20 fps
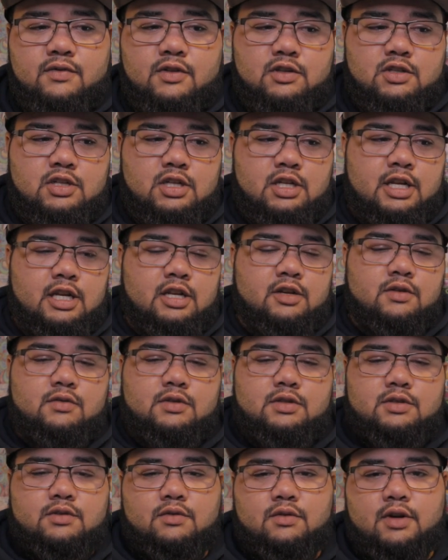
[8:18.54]
if the genetic
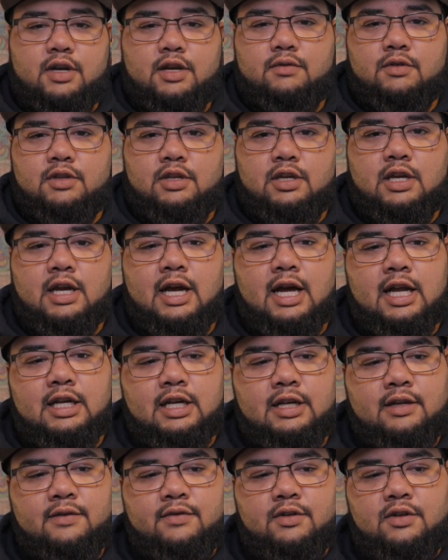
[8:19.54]
was great when you got
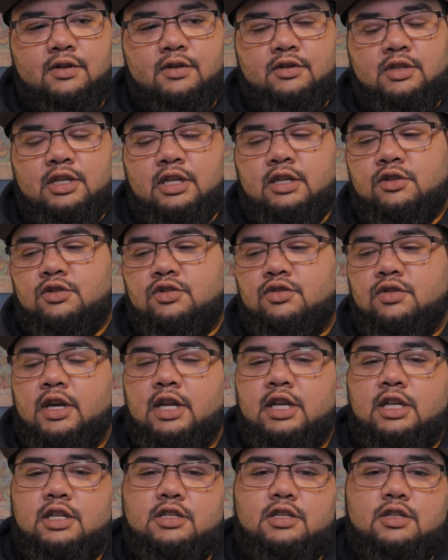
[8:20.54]
it, if you didn't
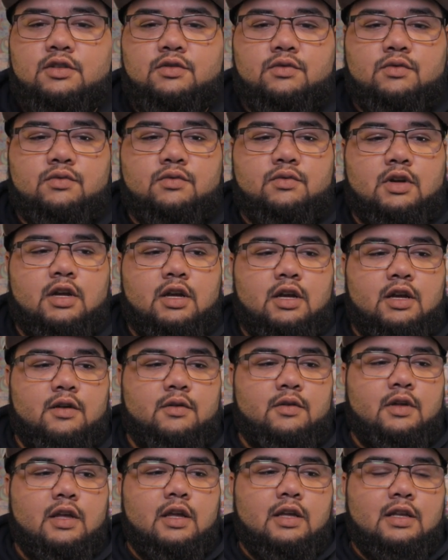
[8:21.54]
train it
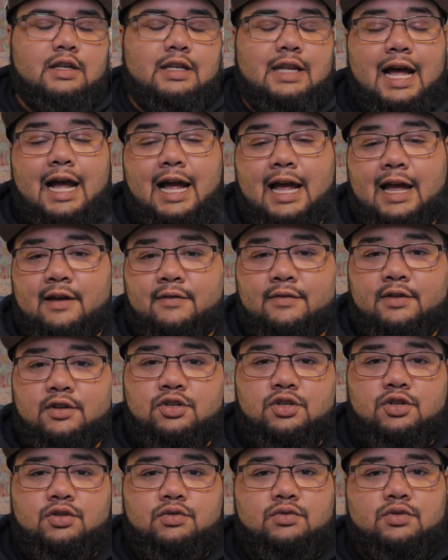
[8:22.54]
to not have
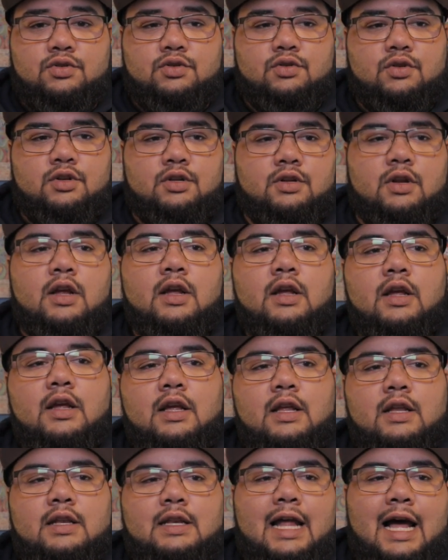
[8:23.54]
issues or
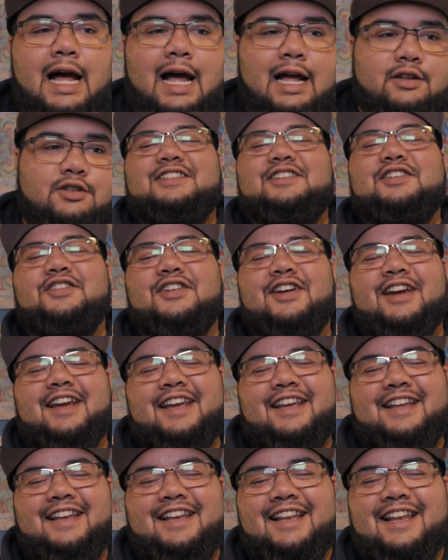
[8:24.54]
not
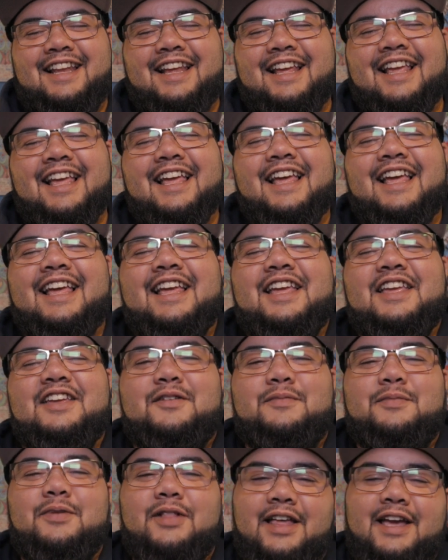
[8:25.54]
train
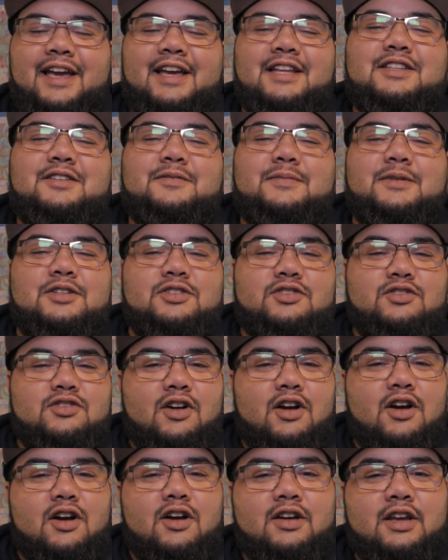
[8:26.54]
your plant to be
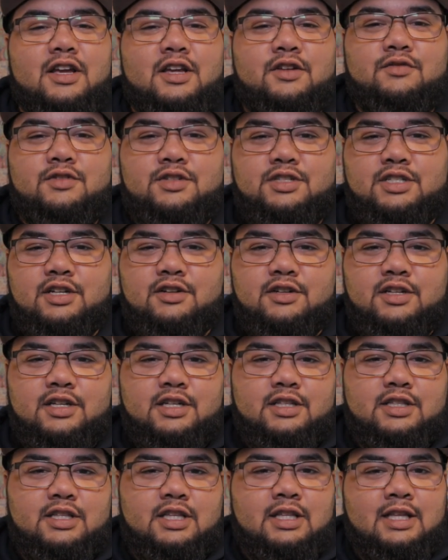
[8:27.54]
strong and
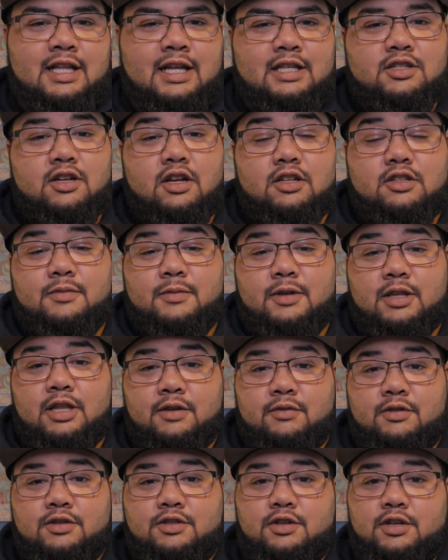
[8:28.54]
resilient, then that's
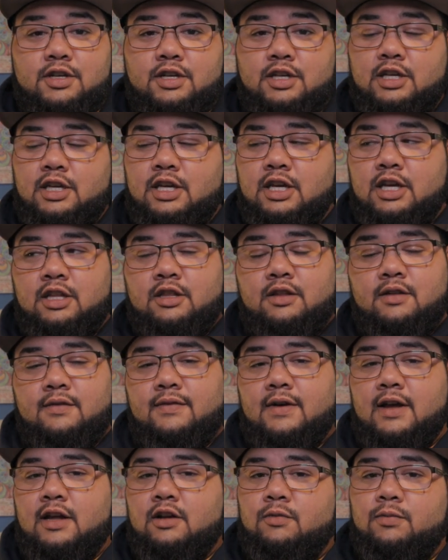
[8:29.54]
ultimately what you're going to get in the
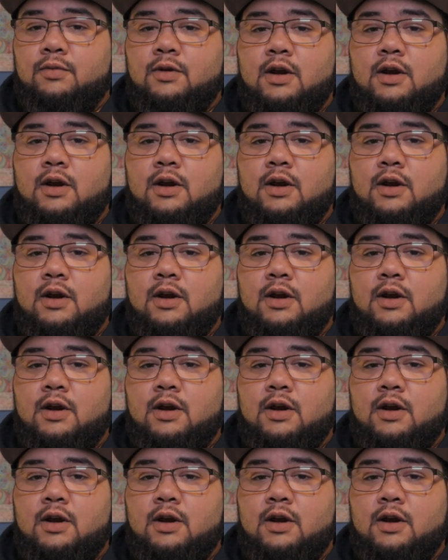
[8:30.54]
final